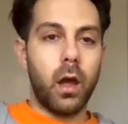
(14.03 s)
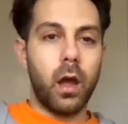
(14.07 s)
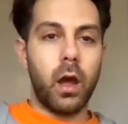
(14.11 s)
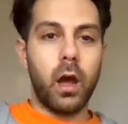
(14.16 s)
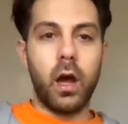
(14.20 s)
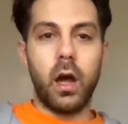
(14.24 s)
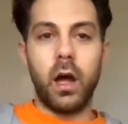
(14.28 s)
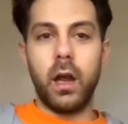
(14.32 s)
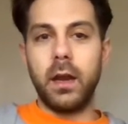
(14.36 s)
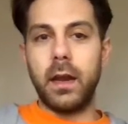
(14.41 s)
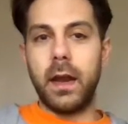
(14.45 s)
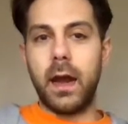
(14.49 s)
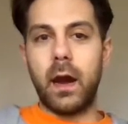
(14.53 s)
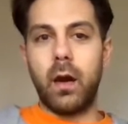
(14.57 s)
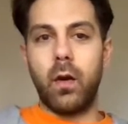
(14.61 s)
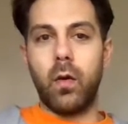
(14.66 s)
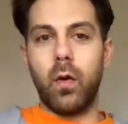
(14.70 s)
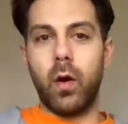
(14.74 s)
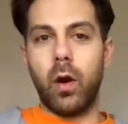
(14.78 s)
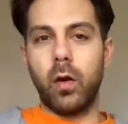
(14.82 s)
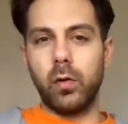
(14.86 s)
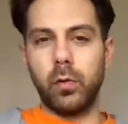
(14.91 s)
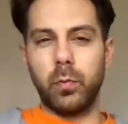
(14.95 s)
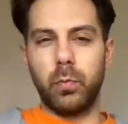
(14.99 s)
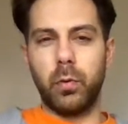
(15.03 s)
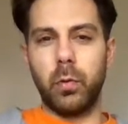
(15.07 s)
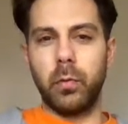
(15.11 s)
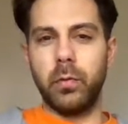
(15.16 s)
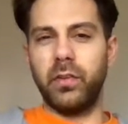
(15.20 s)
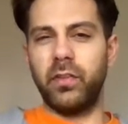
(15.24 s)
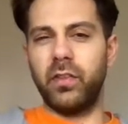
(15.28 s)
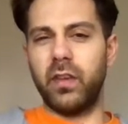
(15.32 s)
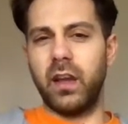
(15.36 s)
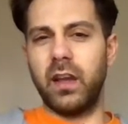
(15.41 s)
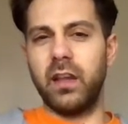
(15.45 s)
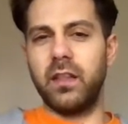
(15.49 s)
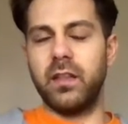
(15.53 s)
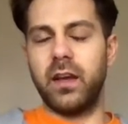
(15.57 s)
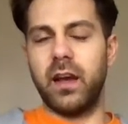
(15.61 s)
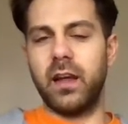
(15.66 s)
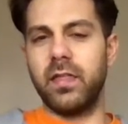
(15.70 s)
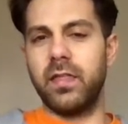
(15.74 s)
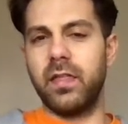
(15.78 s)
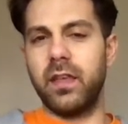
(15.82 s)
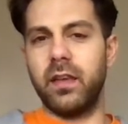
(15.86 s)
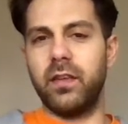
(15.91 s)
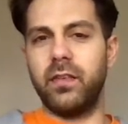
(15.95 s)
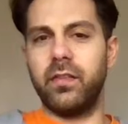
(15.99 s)
Now I would probably say
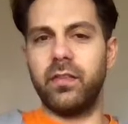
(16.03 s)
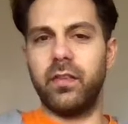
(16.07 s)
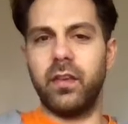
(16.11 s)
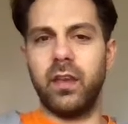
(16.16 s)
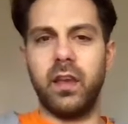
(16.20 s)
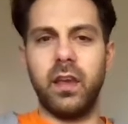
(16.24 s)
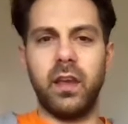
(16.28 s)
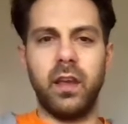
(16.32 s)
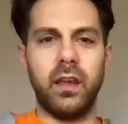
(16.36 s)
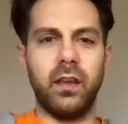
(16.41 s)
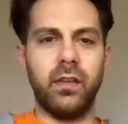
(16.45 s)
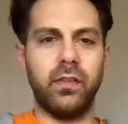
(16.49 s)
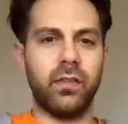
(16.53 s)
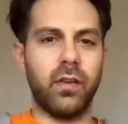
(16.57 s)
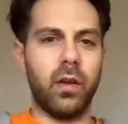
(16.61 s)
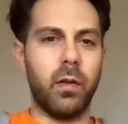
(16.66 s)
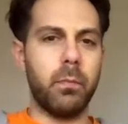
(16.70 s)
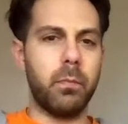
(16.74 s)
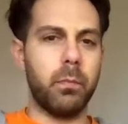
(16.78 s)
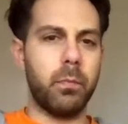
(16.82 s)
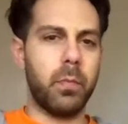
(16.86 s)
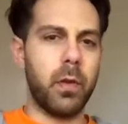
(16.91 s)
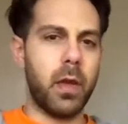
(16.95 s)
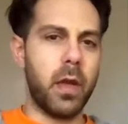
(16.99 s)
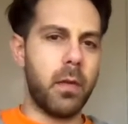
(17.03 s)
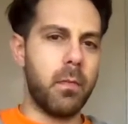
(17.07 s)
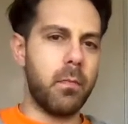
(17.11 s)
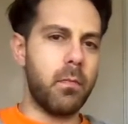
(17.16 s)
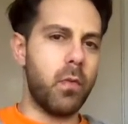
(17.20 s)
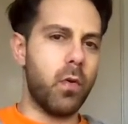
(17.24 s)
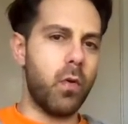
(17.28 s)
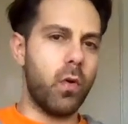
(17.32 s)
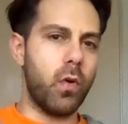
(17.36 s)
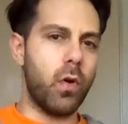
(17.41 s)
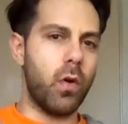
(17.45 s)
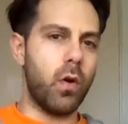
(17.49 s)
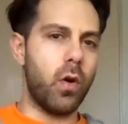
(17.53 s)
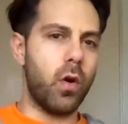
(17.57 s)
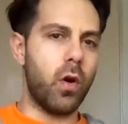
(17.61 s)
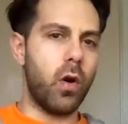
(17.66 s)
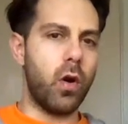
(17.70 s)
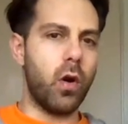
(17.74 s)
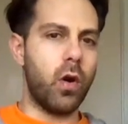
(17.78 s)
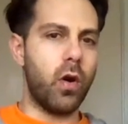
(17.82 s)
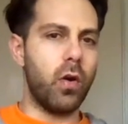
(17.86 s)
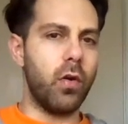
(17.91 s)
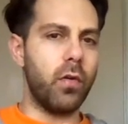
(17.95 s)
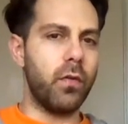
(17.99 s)
that this is a bit
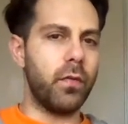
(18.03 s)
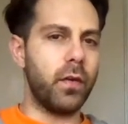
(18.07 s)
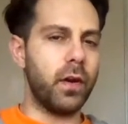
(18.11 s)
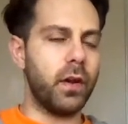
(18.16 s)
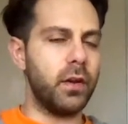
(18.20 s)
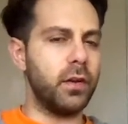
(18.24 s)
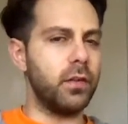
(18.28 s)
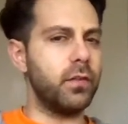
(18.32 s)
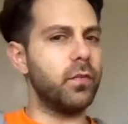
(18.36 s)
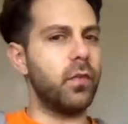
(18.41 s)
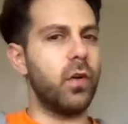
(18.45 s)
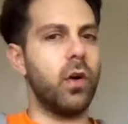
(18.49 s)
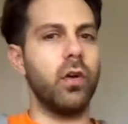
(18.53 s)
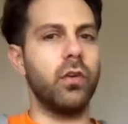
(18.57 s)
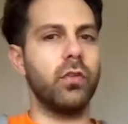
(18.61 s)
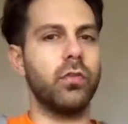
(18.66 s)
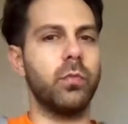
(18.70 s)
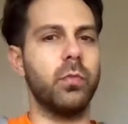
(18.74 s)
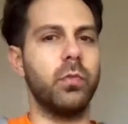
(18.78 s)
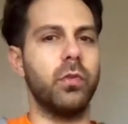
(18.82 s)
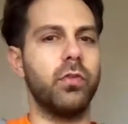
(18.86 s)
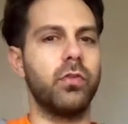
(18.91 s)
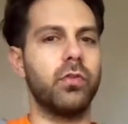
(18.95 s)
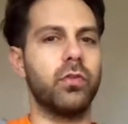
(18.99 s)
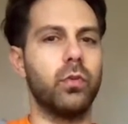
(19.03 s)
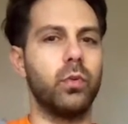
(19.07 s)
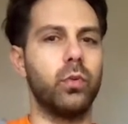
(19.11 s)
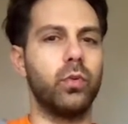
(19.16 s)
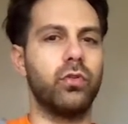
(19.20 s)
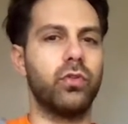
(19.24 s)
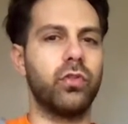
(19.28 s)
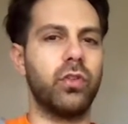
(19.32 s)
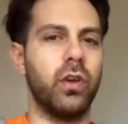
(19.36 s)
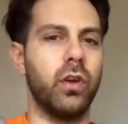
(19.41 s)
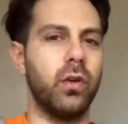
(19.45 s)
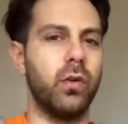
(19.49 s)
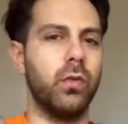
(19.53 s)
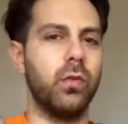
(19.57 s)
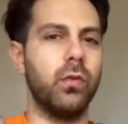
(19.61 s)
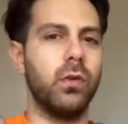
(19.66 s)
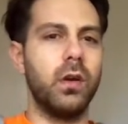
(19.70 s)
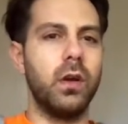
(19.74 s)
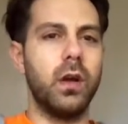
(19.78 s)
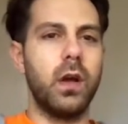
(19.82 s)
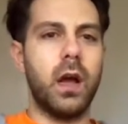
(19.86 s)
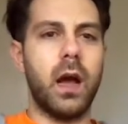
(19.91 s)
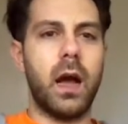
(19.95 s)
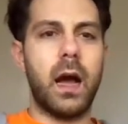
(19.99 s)
more of an advanced musical
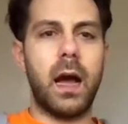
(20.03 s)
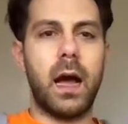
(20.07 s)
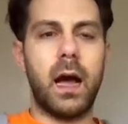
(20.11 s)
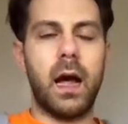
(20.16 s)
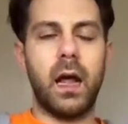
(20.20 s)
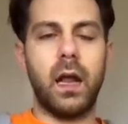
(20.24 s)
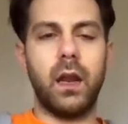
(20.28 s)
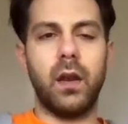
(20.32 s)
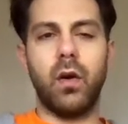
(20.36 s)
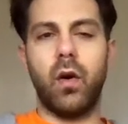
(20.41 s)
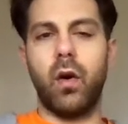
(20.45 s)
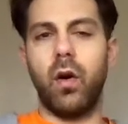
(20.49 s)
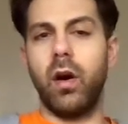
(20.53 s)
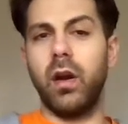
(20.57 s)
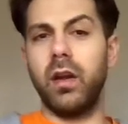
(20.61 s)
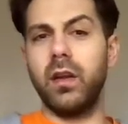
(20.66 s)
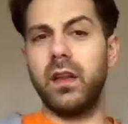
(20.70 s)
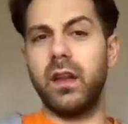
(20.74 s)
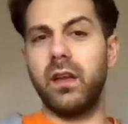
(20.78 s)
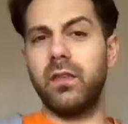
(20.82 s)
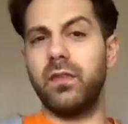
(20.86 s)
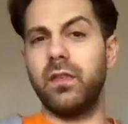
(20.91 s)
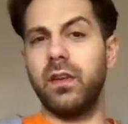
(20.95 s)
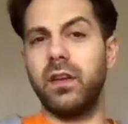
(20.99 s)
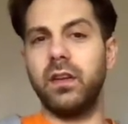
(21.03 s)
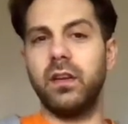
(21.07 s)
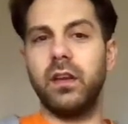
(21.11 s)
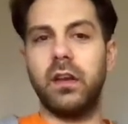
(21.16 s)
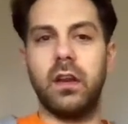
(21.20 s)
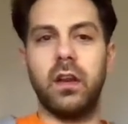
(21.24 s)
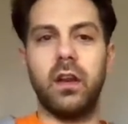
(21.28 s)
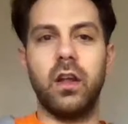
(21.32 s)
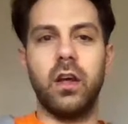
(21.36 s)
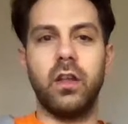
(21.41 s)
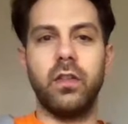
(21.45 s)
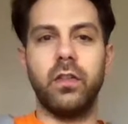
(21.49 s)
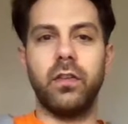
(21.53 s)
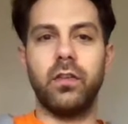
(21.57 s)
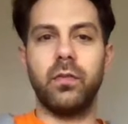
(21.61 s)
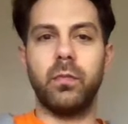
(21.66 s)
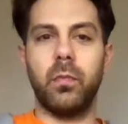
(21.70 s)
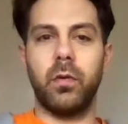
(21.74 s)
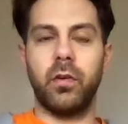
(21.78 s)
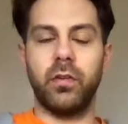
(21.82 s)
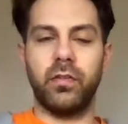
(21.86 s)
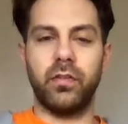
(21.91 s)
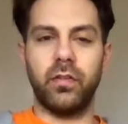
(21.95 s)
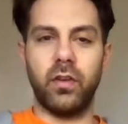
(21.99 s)
skill, and I definitely didn't learn
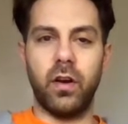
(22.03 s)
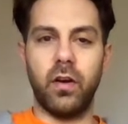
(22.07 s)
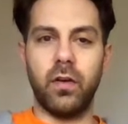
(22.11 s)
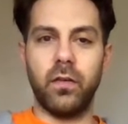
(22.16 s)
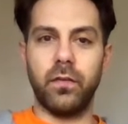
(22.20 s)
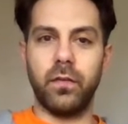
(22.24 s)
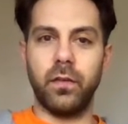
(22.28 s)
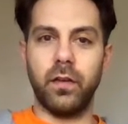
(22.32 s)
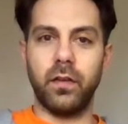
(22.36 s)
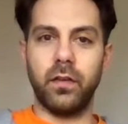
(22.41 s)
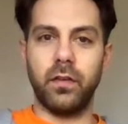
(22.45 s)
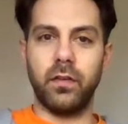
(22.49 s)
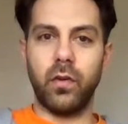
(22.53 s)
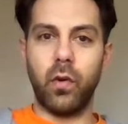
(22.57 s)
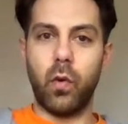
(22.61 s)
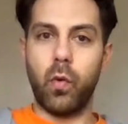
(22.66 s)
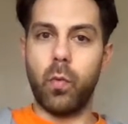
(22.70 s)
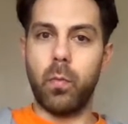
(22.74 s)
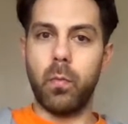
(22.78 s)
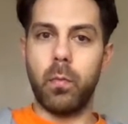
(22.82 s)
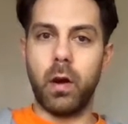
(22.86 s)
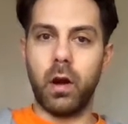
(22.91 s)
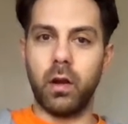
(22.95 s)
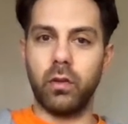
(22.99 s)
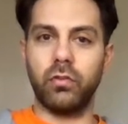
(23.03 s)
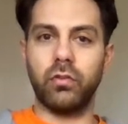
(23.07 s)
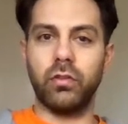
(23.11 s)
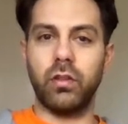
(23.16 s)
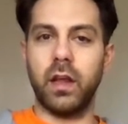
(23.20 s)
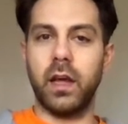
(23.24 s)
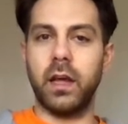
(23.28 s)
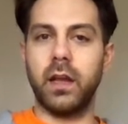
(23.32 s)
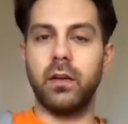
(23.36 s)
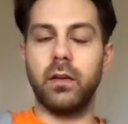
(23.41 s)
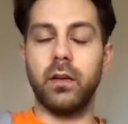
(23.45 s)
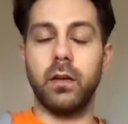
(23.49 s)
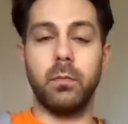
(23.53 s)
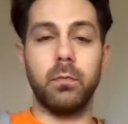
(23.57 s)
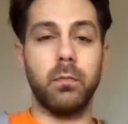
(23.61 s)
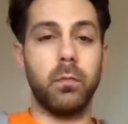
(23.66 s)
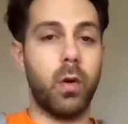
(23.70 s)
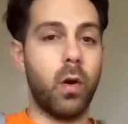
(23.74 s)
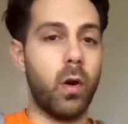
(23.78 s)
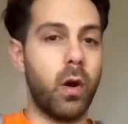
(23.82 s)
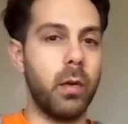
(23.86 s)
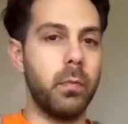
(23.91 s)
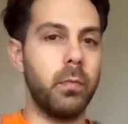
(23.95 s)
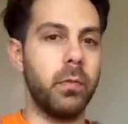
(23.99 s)
this myself until much later in
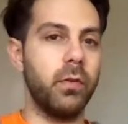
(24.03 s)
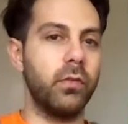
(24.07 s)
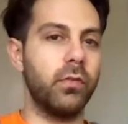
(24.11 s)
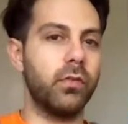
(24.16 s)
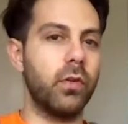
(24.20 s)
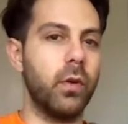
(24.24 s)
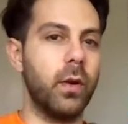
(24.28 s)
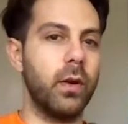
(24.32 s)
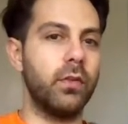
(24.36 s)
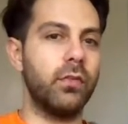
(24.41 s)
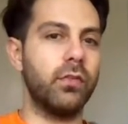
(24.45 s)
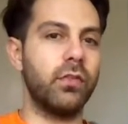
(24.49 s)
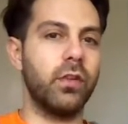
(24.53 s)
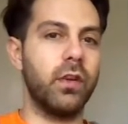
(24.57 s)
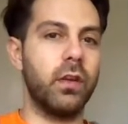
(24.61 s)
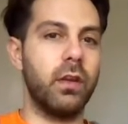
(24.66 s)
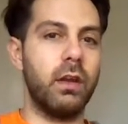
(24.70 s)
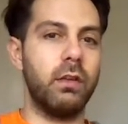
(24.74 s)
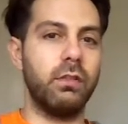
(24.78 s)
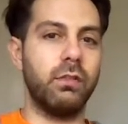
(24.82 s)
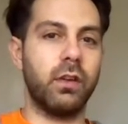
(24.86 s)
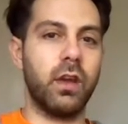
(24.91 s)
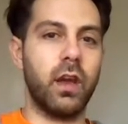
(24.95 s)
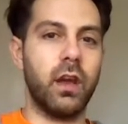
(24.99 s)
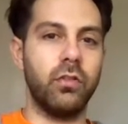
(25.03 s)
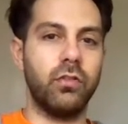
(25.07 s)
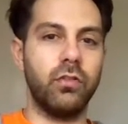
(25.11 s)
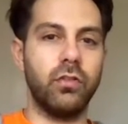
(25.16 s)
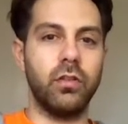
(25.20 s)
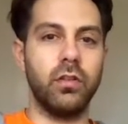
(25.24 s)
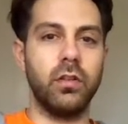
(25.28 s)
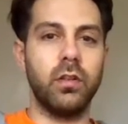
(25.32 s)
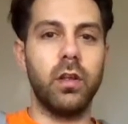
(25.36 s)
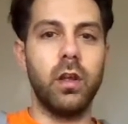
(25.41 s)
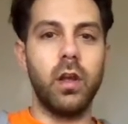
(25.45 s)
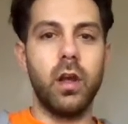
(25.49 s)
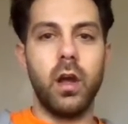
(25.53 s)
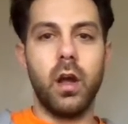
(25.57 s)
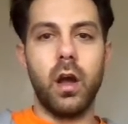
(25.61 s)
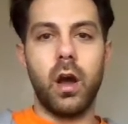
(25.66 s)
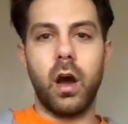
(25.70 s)
my musical education.